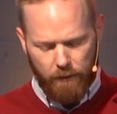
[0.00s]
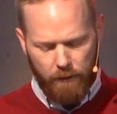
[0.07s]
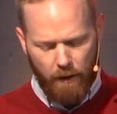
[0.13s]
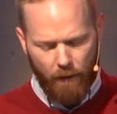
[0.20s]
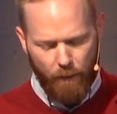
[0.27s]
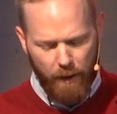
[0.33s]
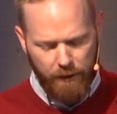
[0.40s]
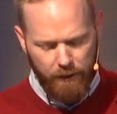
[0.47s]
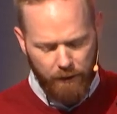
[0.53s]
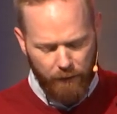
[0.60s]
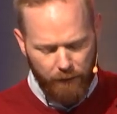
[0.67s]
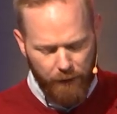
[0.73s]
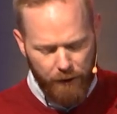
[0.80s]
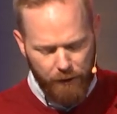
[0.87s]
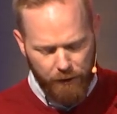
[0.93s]
I've mentioned
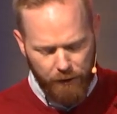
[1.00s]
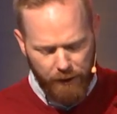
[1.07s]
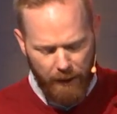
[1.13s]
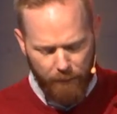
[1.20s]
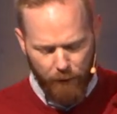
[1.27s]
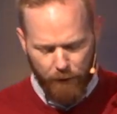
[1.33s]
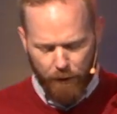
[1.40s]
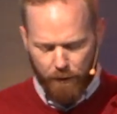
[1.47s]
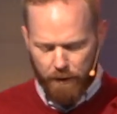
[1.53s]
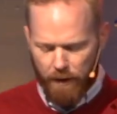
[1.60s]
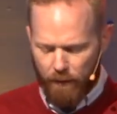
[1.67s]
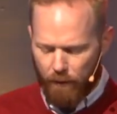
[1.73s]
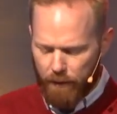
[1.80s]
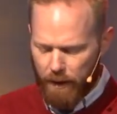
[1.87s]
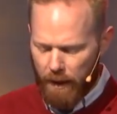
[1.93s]
Ephesians chapter 2
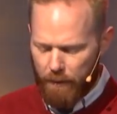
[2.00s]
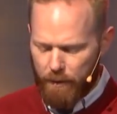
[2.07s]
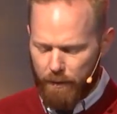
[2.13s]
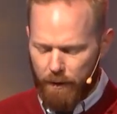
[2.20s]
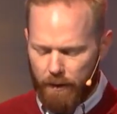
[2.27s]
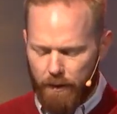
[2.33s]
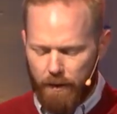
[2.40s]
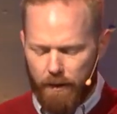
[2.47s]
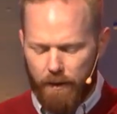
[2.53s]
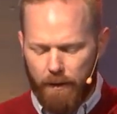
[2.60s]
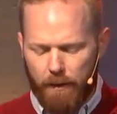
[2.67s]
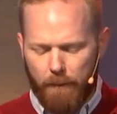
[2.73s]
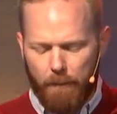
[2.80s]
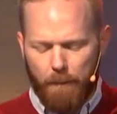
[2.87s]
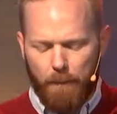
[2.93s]
several times, but
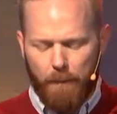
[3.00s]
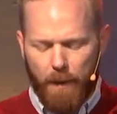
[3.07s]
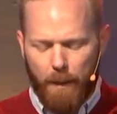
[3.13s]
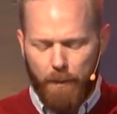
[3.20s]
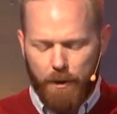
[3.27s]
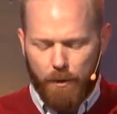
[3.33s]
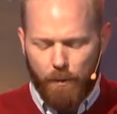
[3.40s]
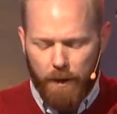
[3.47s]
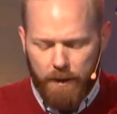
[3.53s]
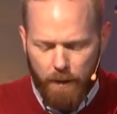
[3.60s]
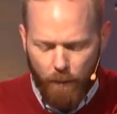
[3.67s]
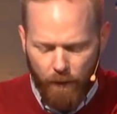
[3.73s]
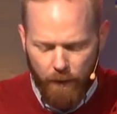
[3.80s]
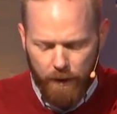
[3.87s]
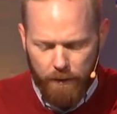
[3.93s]
let me just read
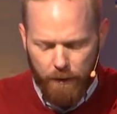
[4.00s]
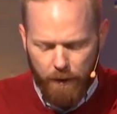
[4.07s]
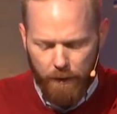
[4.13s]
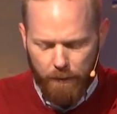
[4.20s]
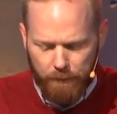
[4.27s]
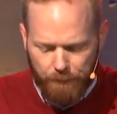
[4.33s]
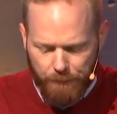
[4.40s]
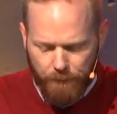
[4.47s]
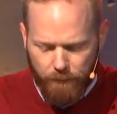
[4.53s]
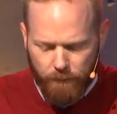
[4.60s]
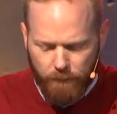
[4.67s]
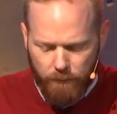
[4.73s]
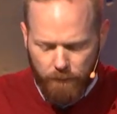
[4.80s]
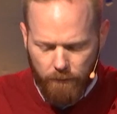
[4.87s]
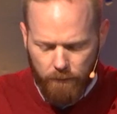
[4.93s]
some of it to you.
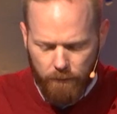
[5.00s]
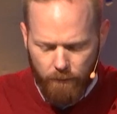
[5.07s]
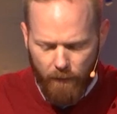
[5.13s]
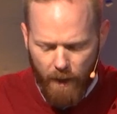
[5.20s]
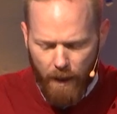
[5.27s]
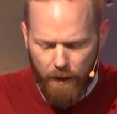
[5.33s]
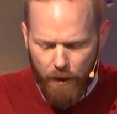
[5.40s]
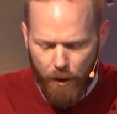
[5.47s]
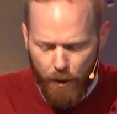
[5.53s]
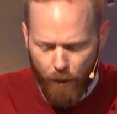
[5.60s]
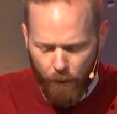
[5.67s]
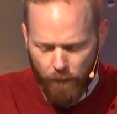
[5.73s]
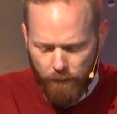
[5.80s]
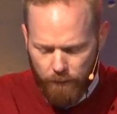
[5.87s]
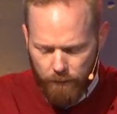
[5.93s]
And
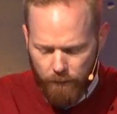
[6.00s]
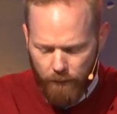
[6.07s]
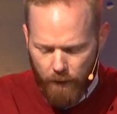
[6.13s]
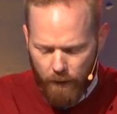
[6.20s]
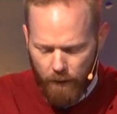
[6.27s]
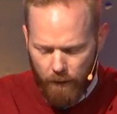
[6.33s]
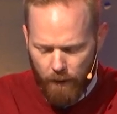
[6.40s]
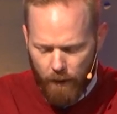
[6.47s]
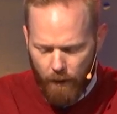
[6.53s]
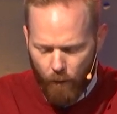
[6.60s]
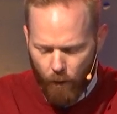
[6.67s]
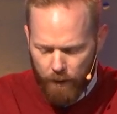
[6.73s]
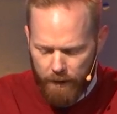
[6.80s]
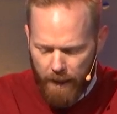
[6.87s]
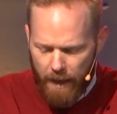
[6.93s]
you
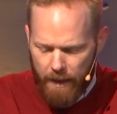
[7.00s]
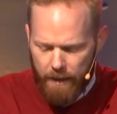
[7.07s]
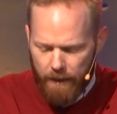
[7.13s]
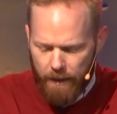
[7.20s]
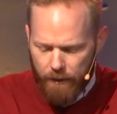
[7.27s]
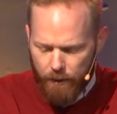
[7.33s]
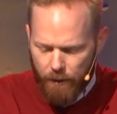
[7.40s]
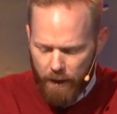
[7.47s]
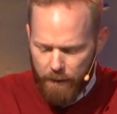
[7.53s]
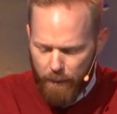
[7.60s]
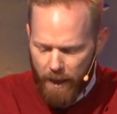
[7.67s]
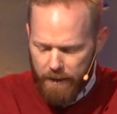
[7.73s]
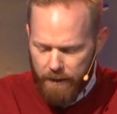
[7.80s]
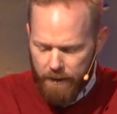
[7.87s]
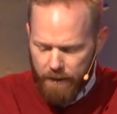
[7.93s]
were dead in
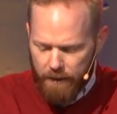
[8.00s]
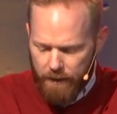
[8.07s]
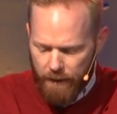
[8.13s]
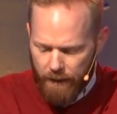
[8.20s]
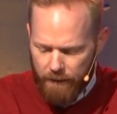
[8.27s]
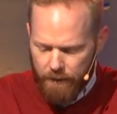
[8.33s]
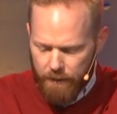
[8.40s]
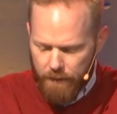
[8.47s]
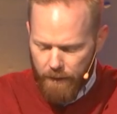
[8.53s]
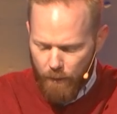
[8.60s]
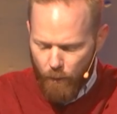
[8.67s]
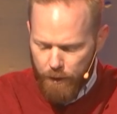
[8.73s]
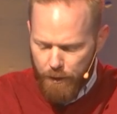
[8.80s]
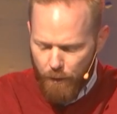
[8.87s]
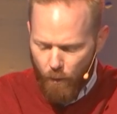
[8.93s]
trespasses and sins in
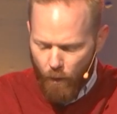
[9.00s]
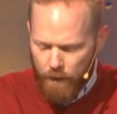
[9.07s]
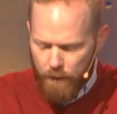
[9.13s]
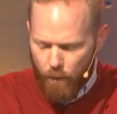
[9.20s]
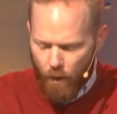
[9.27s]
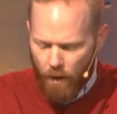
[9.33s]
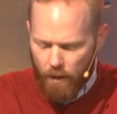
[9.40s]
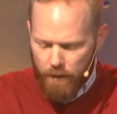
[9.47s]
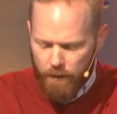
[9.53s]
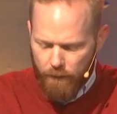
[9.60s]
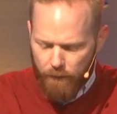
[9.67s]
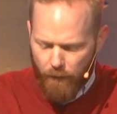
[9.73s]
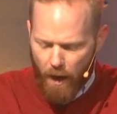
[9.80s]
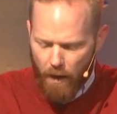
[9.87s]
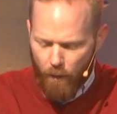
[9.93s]
which you once
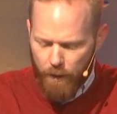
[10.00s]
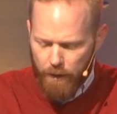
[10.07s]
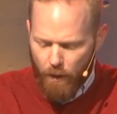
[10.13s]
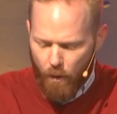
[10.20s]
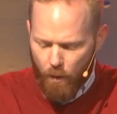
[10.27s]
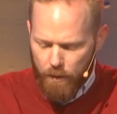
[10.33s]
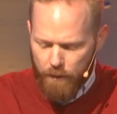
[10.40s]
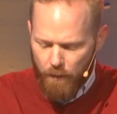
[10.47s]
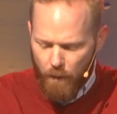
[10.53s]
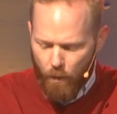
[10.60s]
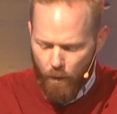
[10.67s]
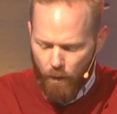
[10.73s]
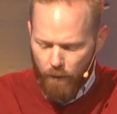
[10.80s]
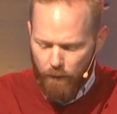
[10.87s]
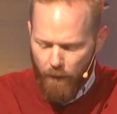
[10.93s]
walked, following the course of the
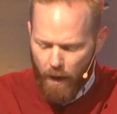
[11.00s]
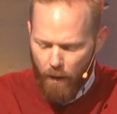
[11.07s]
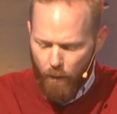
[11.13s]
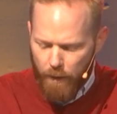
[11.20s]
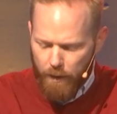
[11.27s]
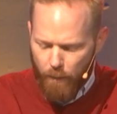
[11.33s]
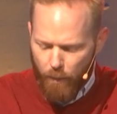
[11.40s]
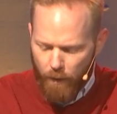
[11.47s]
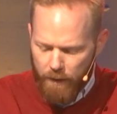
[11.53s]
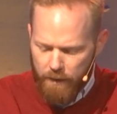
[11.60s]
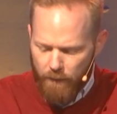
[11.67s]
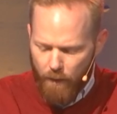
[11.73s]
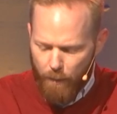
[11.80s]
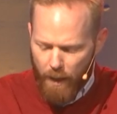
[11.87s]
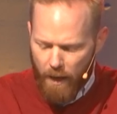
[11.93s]
world, following the
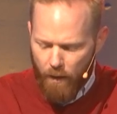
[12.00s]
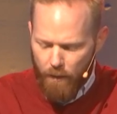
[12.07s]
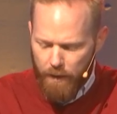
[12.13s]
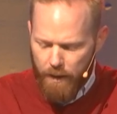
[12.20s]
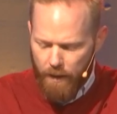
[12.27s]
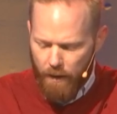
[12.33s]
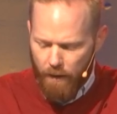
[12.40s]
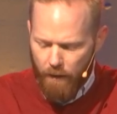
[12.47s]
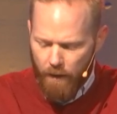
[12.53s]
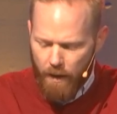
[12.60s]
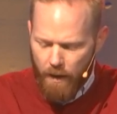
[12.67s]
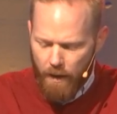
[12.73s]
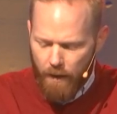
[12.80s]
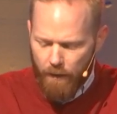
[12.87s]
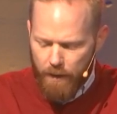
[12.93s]
prince of the power of the air,
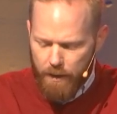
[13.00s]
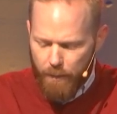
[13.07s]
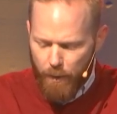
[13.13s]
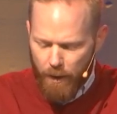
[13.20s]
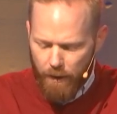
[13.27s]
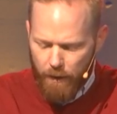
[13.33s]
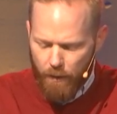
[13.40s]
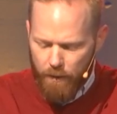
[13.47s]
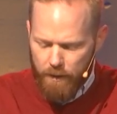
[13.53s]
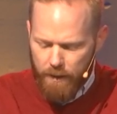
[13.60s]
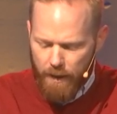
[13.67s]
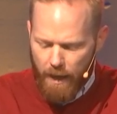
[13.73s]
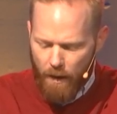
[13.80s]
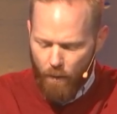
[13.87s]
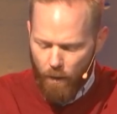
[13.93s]
the spirit who is
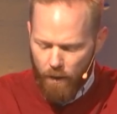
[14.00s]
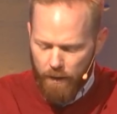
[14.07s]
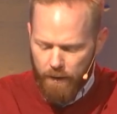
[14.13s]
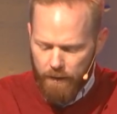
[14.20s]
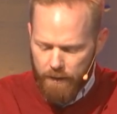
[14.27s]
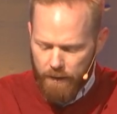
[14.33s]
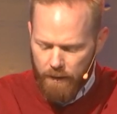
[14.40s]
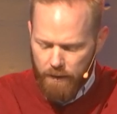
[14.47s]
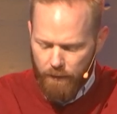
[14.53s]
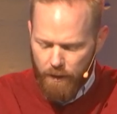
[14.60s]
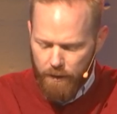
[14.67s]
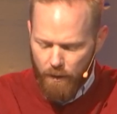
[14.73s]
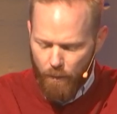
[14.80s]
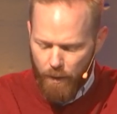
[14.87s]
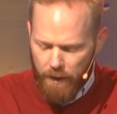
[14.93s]
now working in the sons of
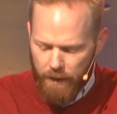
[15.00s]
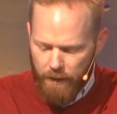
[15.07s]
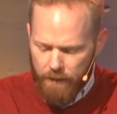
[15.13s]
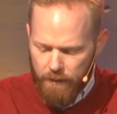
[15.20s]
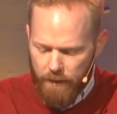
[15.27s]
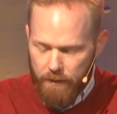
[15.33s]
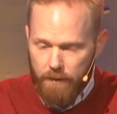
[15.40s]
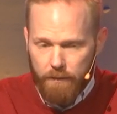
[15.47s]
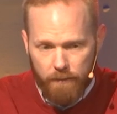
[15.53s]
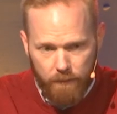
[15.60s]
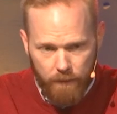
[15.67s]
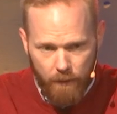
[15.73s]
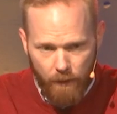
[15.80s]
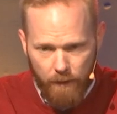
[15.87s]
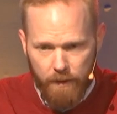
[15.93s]
disobedience. That's
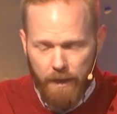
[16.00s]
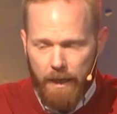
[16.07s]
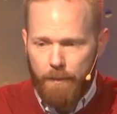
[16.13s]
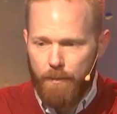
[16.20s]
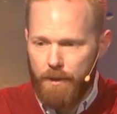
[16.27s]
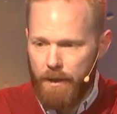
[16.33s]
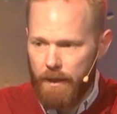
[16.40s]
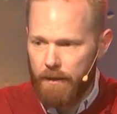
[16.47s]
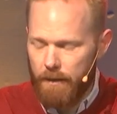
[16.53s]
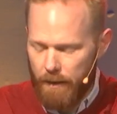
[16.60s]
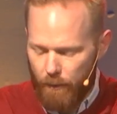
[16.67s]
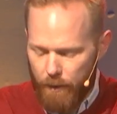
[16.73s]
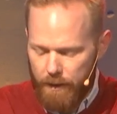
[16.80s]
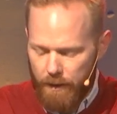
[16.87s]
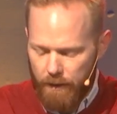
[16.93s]
the same Satan
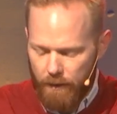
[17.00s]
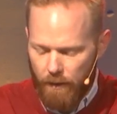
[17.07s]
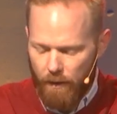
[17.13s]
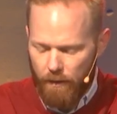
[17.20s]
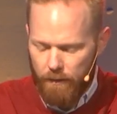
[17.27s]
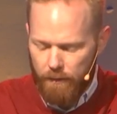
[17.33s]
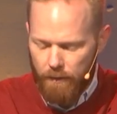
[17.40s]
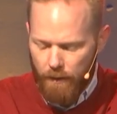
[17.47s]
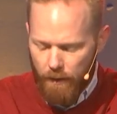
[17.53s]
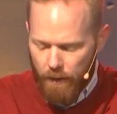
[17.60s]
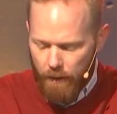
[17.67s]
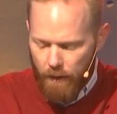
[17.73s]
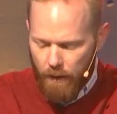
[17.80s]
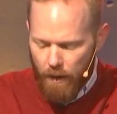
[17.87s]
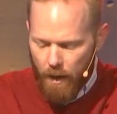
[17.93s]
that we see in the garden.
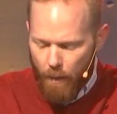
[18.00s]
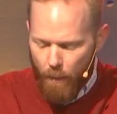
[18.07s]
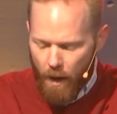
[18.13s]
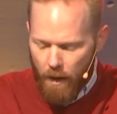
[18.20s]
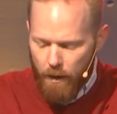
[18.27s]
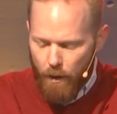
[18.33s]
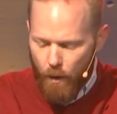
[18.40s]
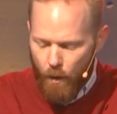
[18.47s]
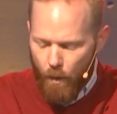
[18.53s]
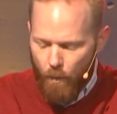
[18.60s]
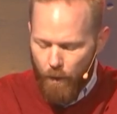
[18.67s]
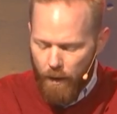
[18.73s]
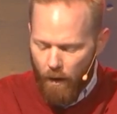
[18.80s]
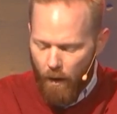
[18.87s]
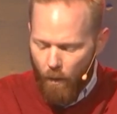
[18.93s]
Among whom
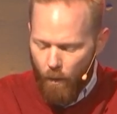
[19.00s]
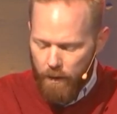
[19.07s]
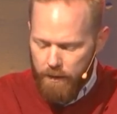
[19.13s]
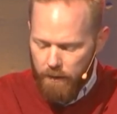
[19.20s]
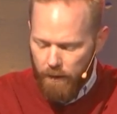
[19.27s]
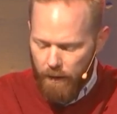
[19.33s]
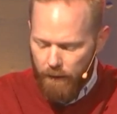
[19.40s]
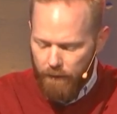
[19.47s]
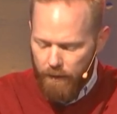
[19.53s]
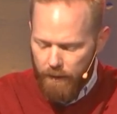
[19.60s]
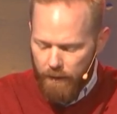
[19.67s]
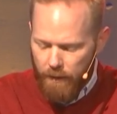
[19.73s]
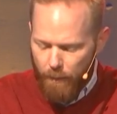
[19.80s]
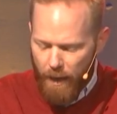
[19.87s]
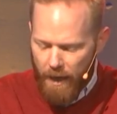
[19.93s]
we all once lived
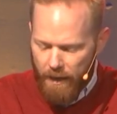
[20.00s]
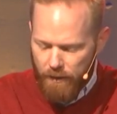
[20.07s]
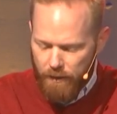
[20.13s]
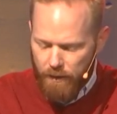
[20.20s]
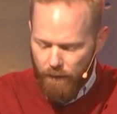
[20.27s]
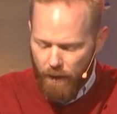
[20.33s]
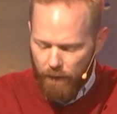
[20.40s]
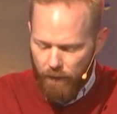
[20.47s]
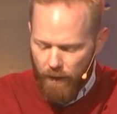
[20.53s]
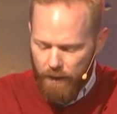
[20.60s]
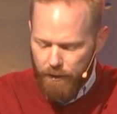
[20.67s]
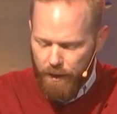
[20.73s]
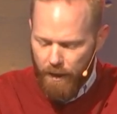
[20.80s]
in the passions of our flesh,